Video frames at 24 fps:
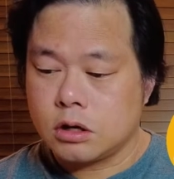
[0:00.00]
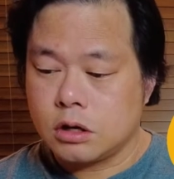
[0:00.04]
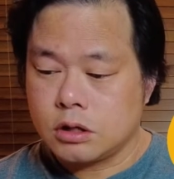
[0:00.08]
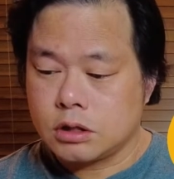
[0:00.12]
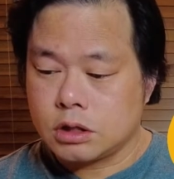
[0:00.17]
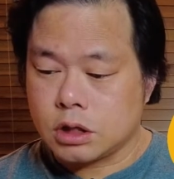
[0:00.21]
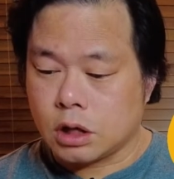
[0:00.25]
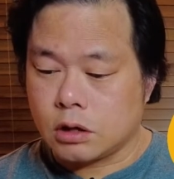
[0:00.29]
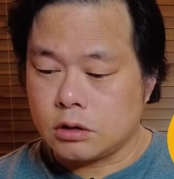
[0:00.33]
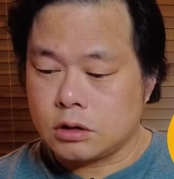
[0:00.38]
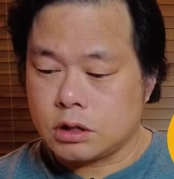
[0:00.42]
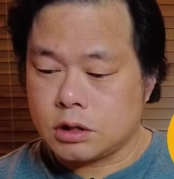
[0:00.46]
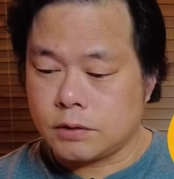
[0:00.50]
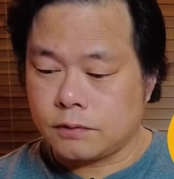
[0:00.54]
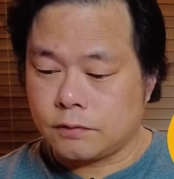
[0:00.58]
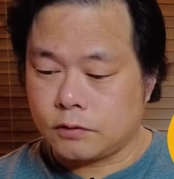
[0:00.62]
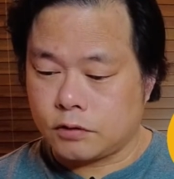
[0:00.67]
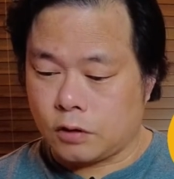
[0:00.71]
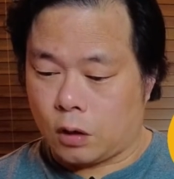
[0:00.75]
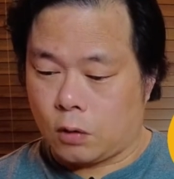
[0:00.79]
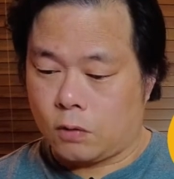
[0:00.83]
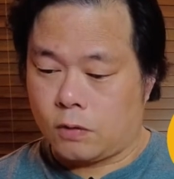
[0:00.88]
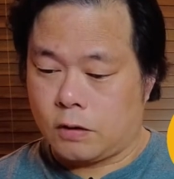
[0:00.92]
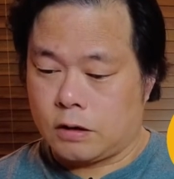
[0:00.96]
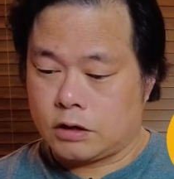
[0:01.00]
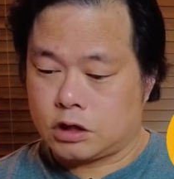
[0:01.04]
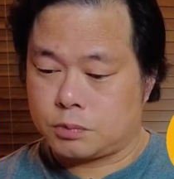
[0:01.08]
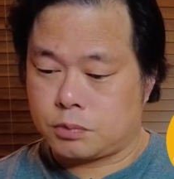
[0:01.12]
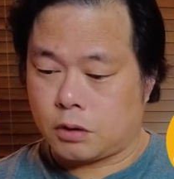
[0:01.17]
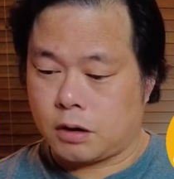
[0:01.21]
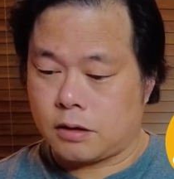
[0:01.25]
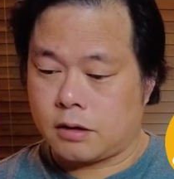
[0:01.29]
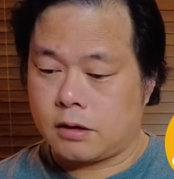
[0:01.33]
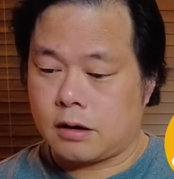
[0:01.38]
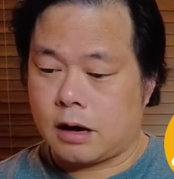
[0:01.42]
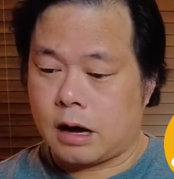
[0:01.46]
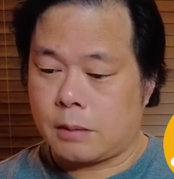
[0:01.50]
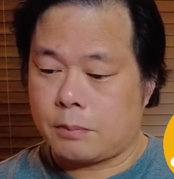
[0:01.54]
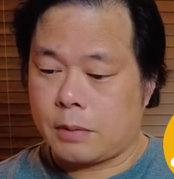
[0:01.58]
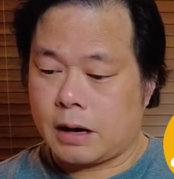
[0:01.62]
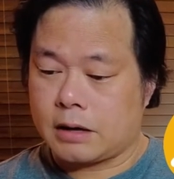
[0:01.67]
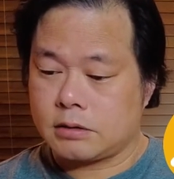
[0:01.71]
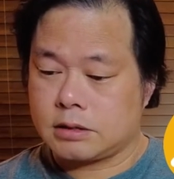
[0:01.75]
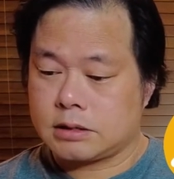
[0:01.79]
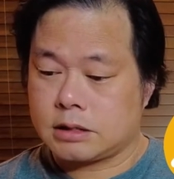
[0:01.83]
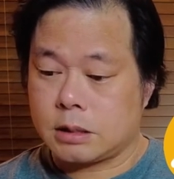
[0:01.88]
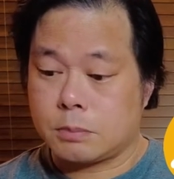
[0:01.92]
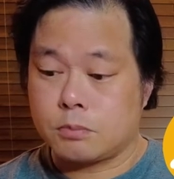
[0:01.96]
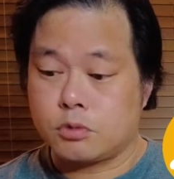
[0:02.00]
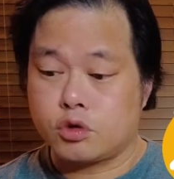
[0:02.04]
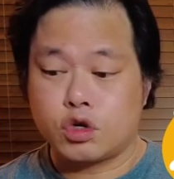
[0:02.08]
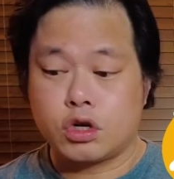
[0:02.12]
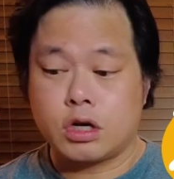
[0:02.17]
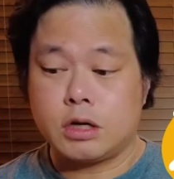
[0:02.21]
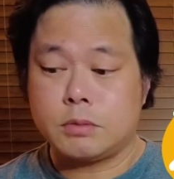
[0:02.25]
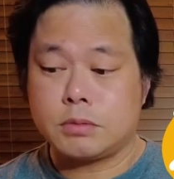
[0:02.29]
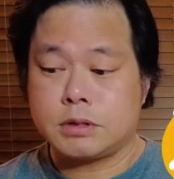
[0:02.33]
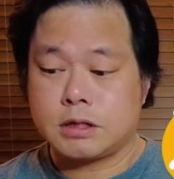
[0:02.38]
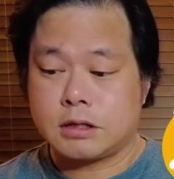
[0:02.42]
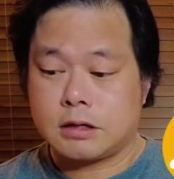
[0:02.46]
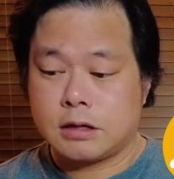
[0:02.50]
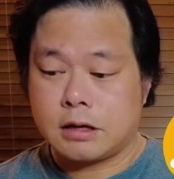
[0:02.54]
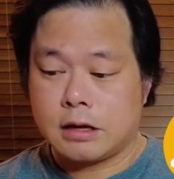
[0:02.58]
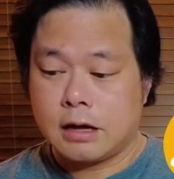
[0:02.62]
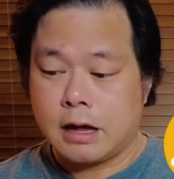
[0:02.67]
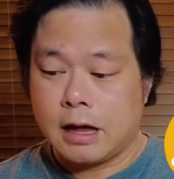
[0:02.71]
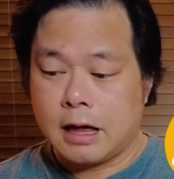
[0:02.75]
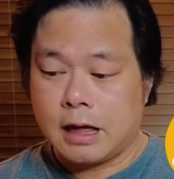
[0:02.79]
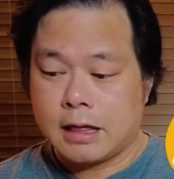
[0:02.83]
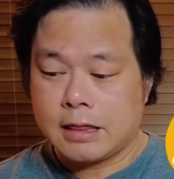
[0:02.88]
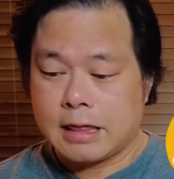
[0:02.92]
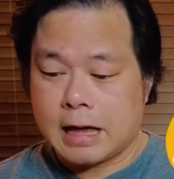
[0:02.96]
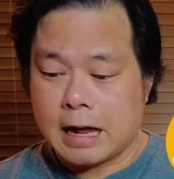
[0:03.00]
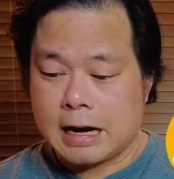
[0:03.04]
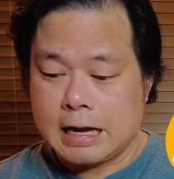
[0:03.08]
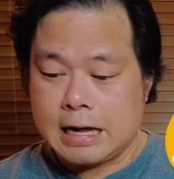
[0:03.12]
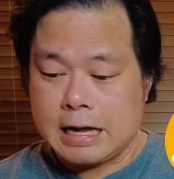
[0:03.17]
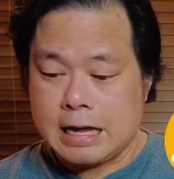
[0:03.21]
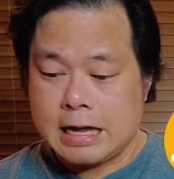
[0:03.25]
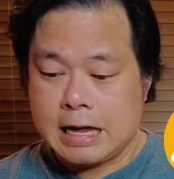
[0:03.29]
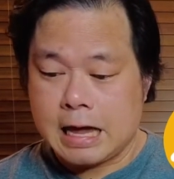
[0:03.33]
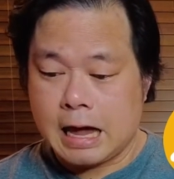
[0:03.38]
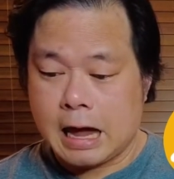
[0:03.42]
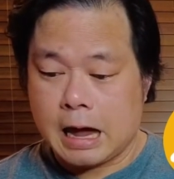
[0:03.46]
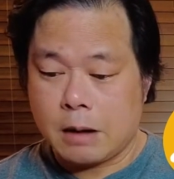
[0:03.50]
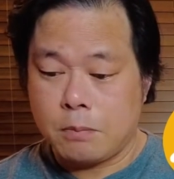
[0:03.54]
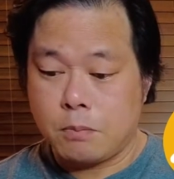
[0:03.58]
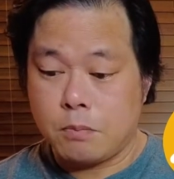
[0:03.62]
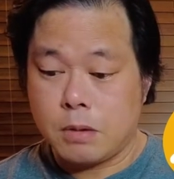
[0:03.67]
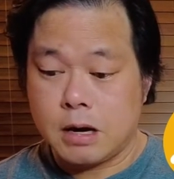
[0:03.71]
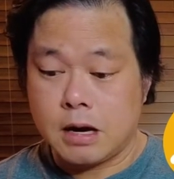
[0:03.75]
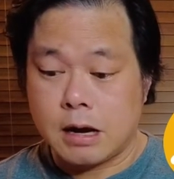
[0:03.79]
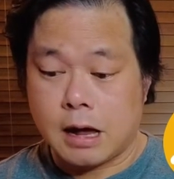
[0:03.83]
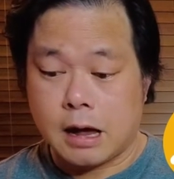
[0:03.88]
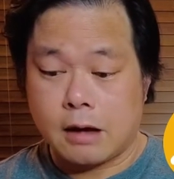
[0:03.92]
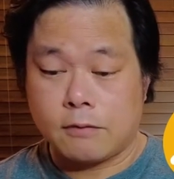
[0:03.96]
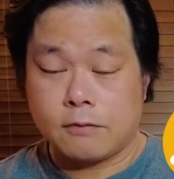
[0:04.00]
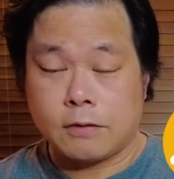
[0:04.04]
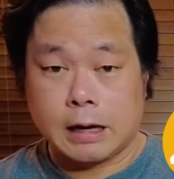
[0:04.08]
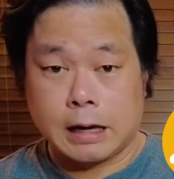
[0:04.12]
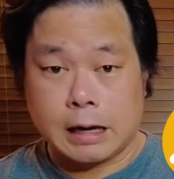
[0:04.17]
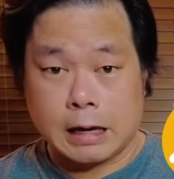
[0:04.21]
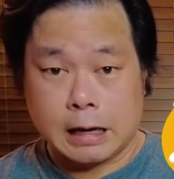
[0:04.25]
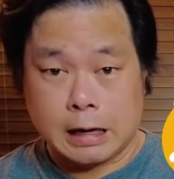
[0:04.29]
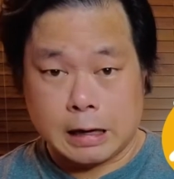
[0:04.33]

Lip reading: Joseph told his brother about some dreams that he had been having.